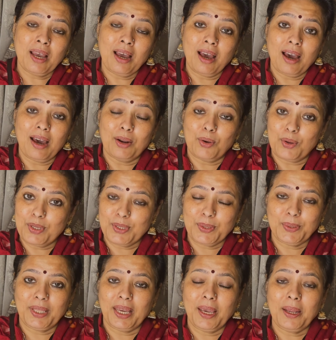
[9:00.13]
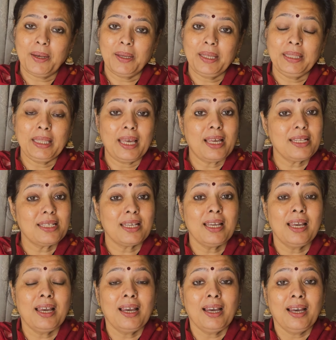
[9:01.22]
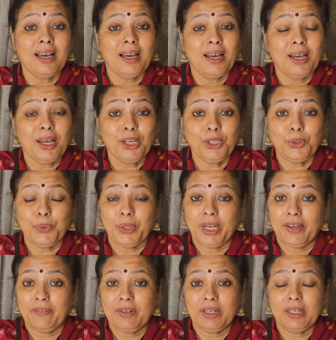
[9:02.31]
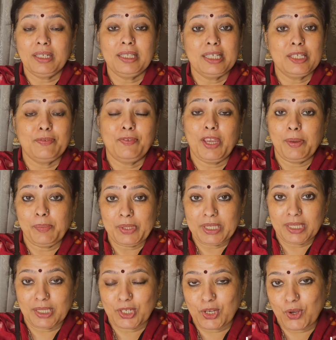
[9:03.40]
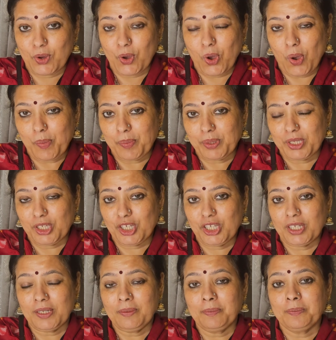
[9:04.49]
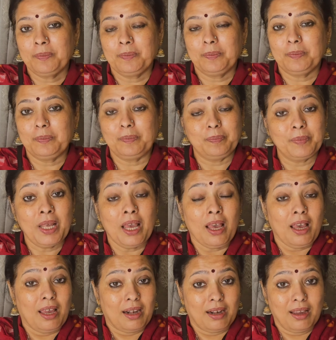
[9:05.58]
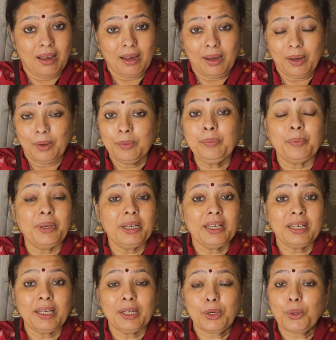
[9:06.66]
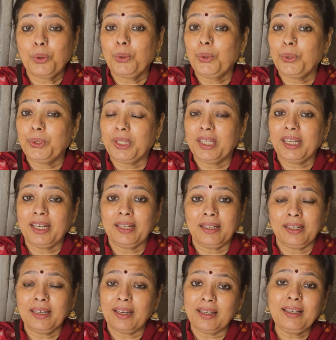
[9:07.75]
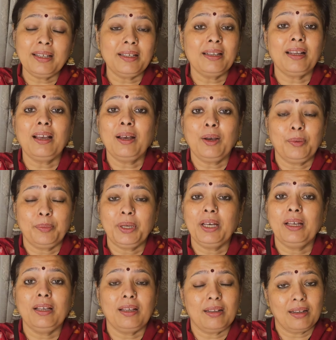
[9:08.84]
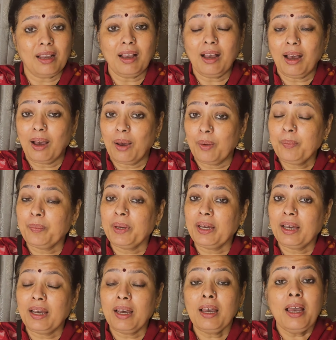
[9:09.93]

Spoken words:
are also there. In that you would have heard this famous composition, Rama Kodanda Rama Rama